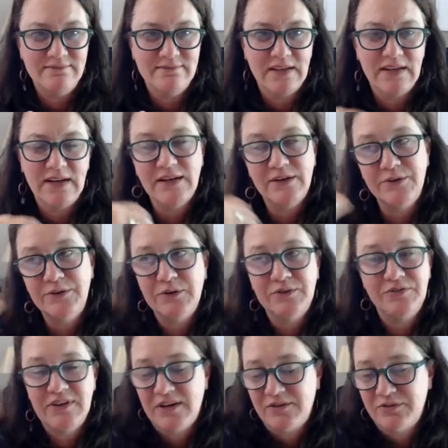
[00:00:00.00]
And I don't know
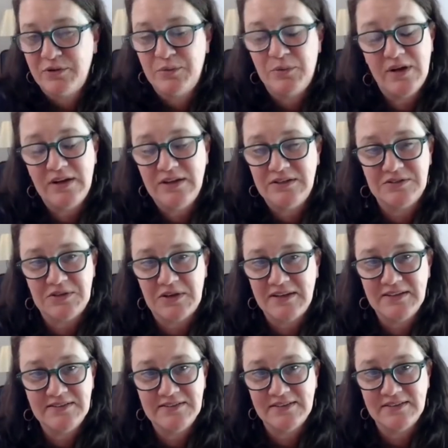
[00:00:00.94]
if he ever was,
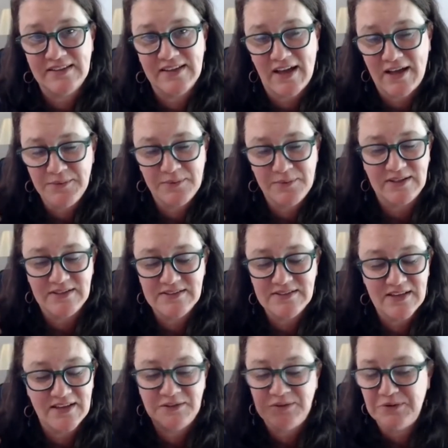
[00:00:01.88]
honestly. I was.
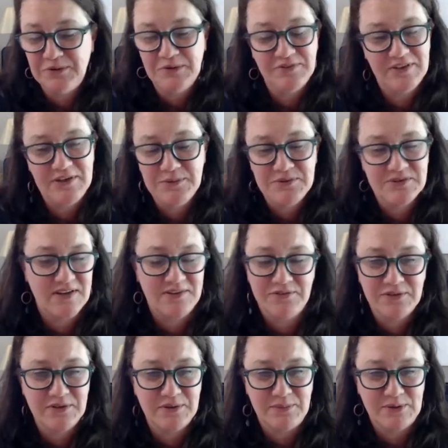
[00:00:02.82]
I don't know if he was
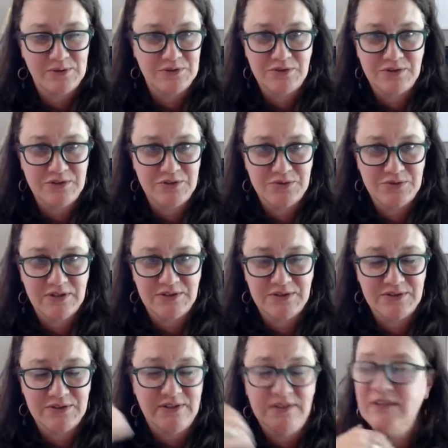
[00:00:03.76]
ever emotionally triggered.